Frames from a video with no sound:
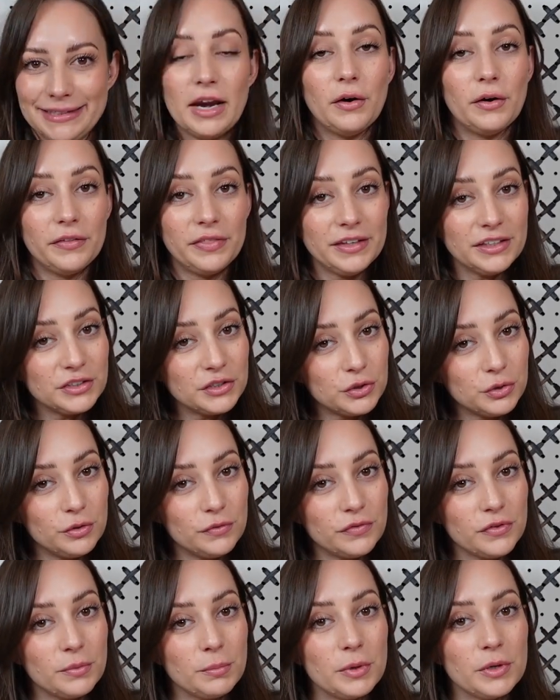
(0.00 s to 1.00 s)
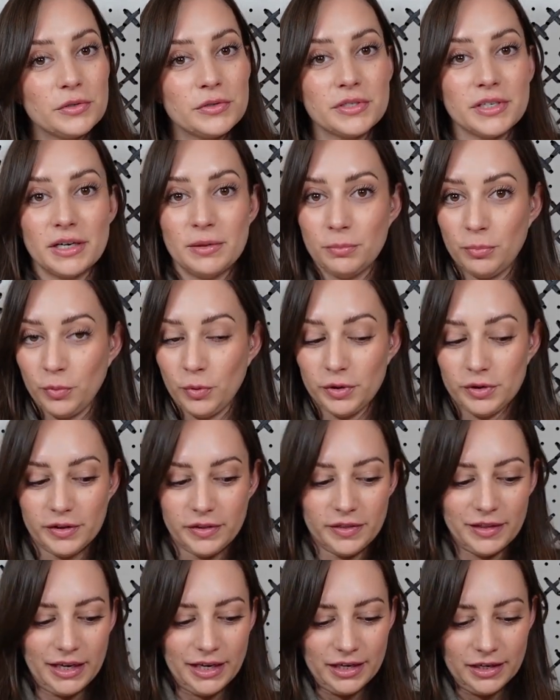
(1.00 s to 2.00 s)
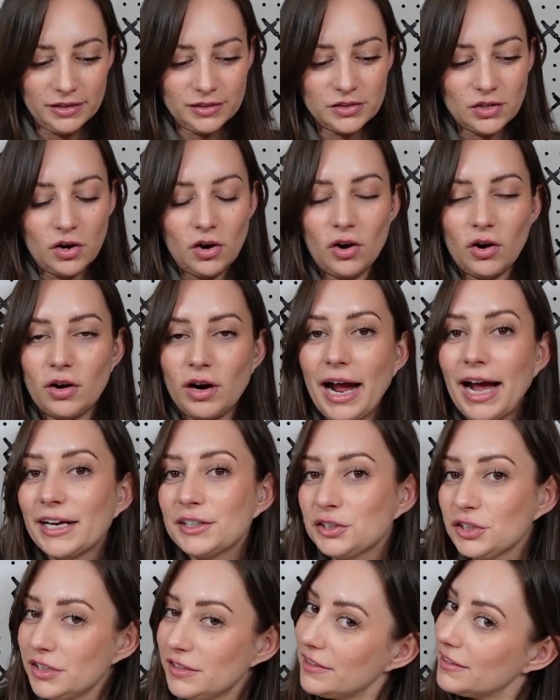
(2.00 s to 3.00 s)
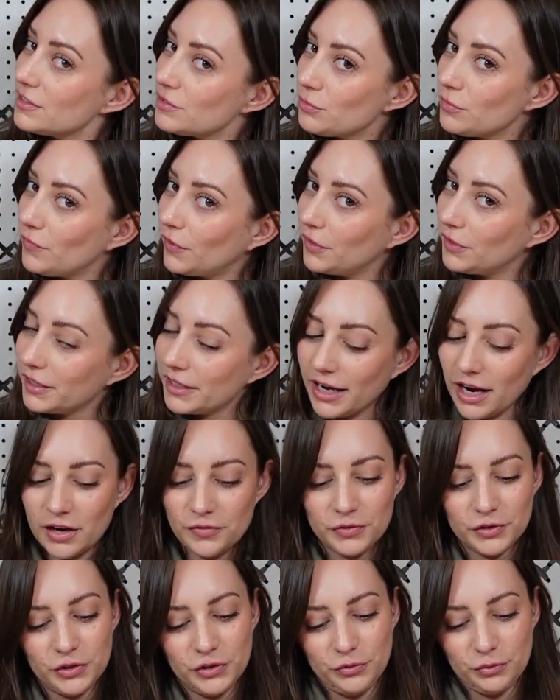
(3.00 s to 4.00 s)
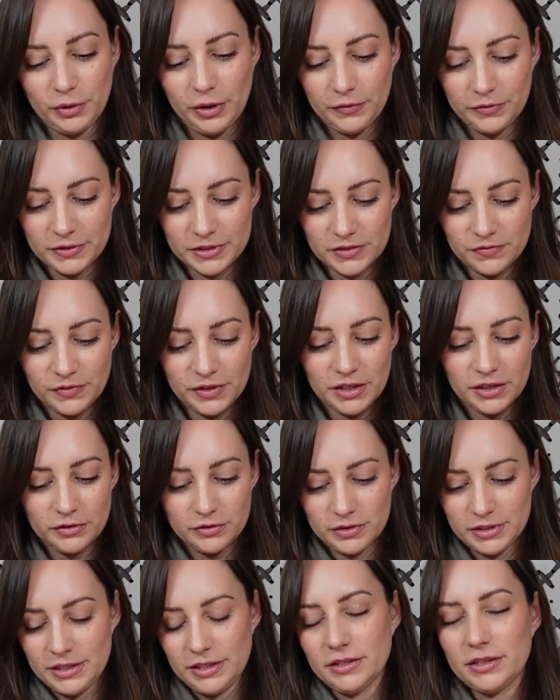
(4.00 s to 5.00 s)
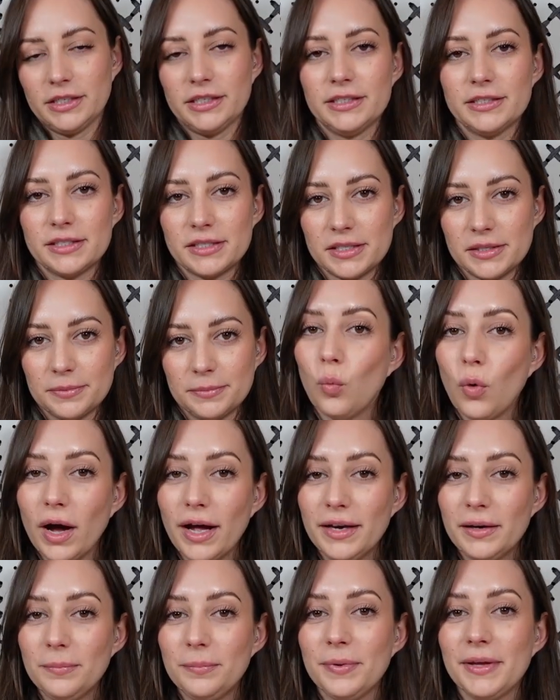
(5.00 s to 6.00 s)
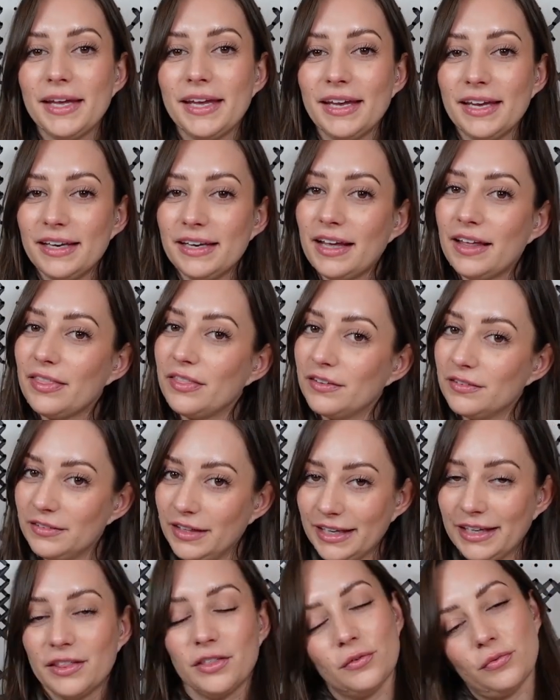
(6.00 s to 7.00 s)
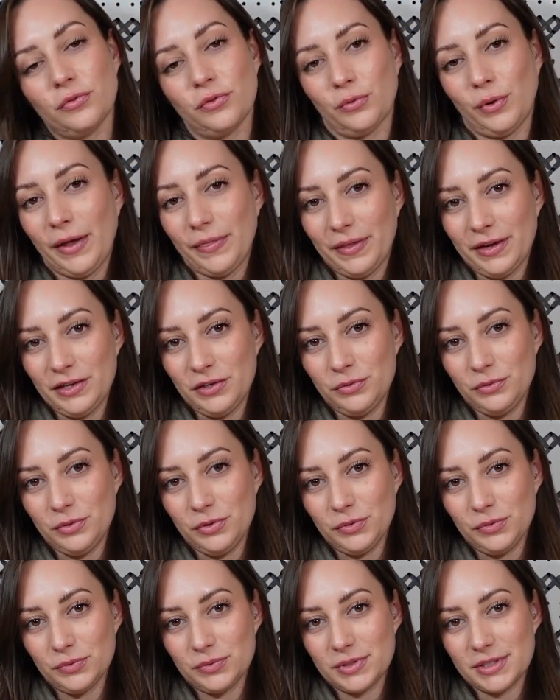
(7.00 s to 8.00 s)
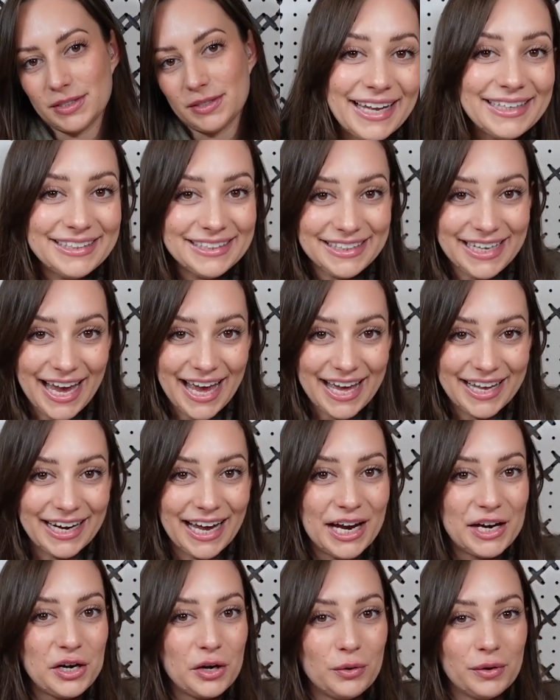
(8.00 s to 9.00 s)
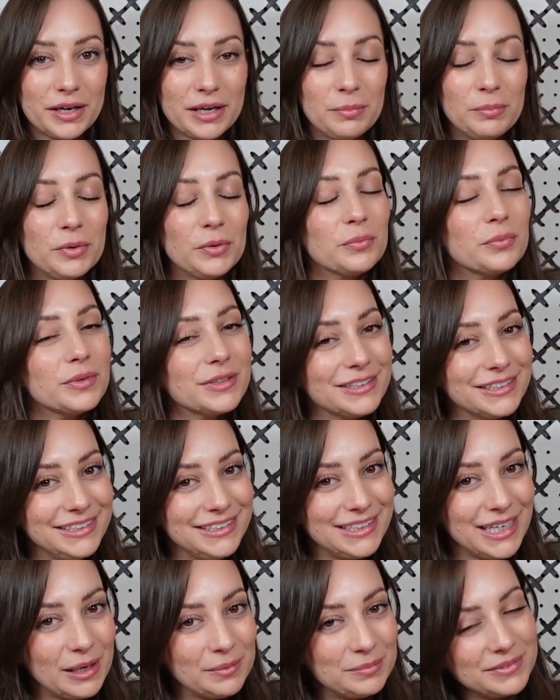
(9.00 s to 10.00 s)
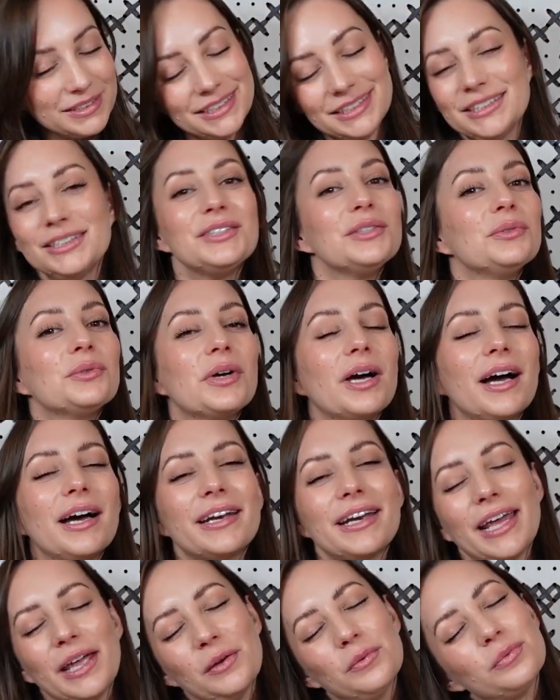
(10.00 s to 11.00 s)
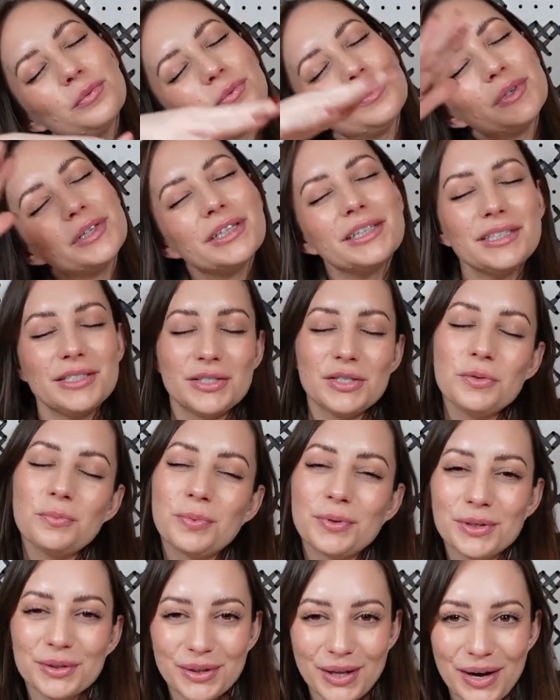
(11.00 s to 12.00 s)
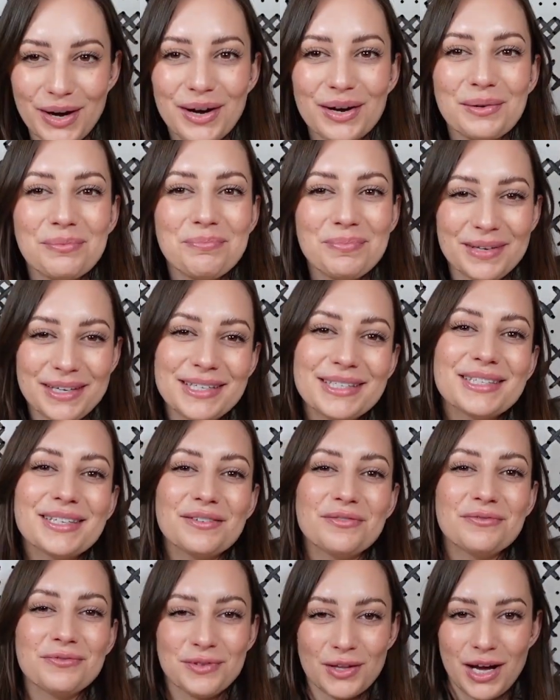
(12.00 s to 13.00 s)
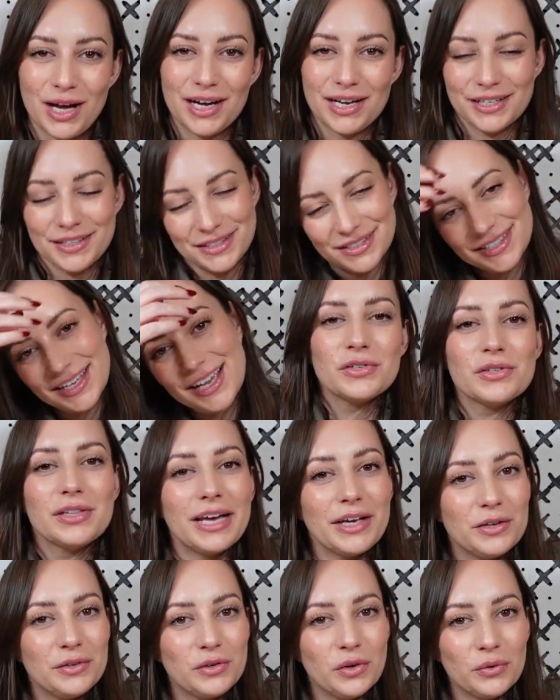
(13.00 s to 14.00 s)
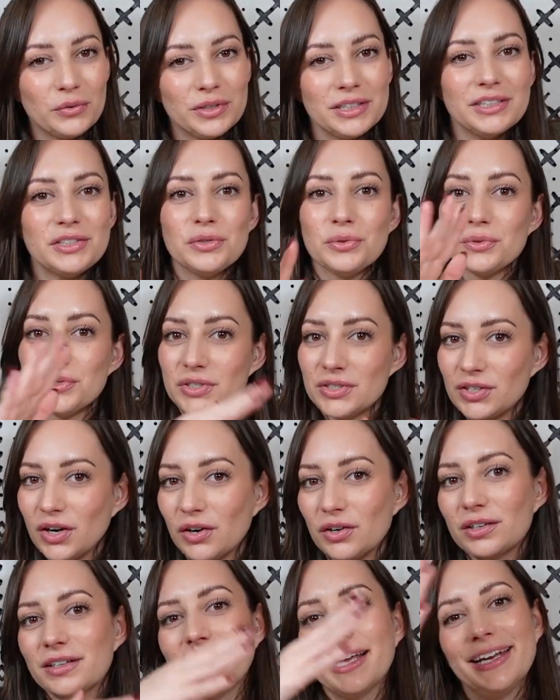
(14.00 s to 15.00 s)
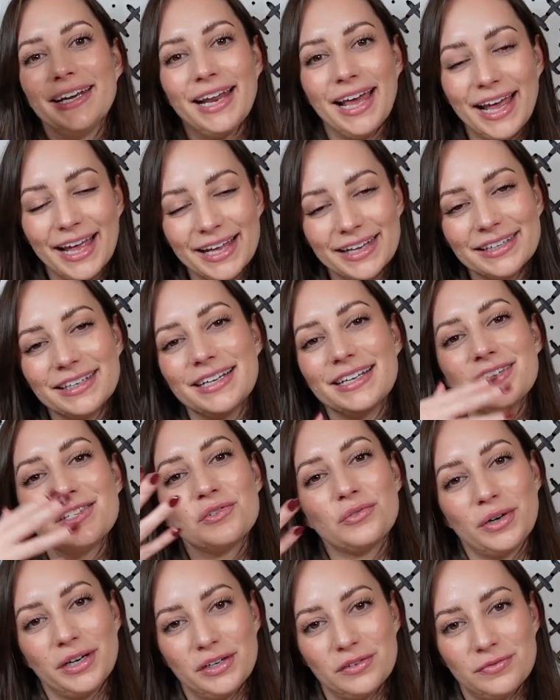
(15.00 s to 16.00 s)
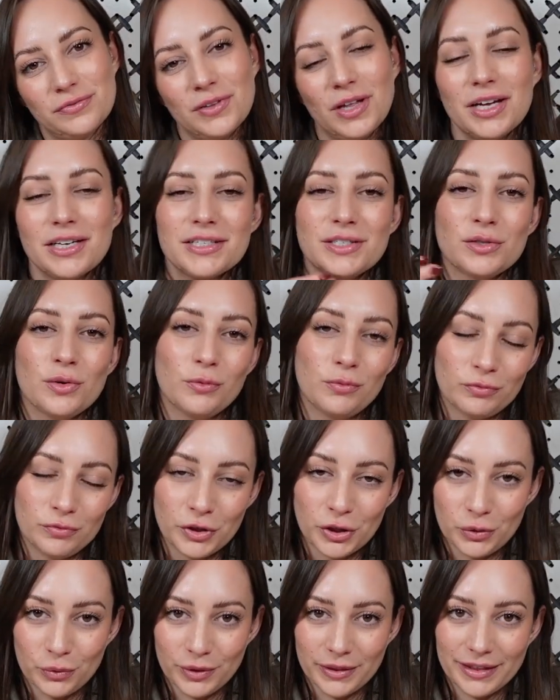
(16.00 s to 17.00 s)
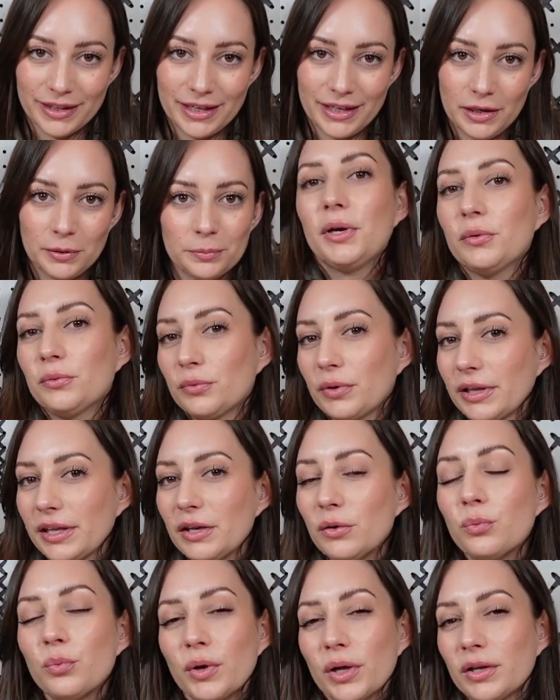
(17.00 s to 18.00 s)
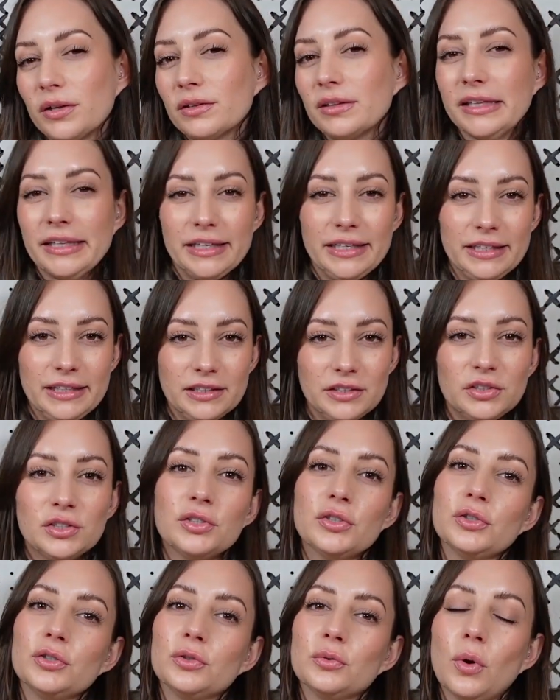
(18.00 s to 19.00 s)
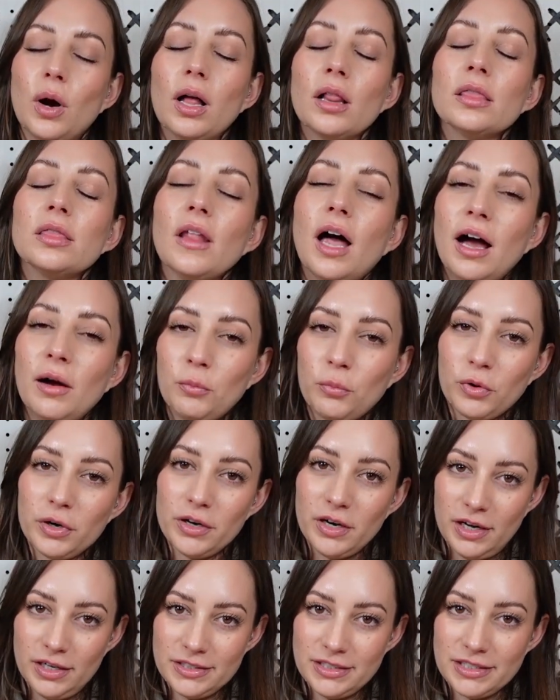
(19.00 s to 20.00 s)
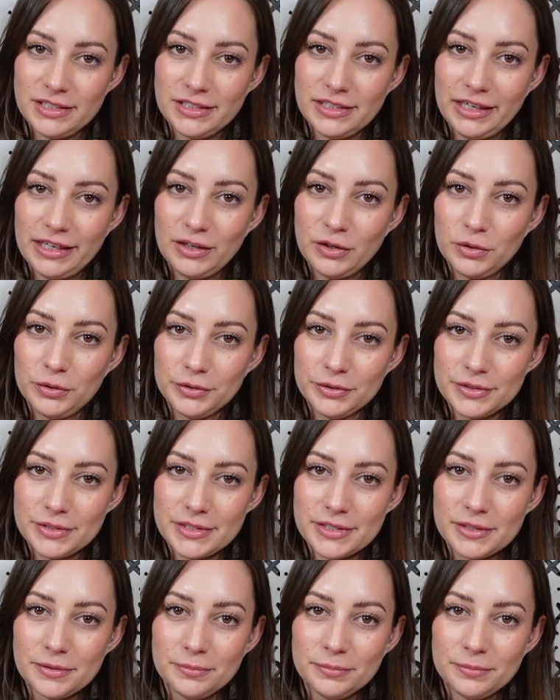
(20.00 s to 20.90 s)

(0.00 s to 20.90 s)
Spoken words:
Now, I think 2 of the most important things are actually things we've already covered throughout this video series. One being the length of thread that you use. And again, I know it can be really tempting to cut a really super long piece of floss so that you don't need to start and end a strand of floss so frequently. It really will lead to through a lot more knots and tangles.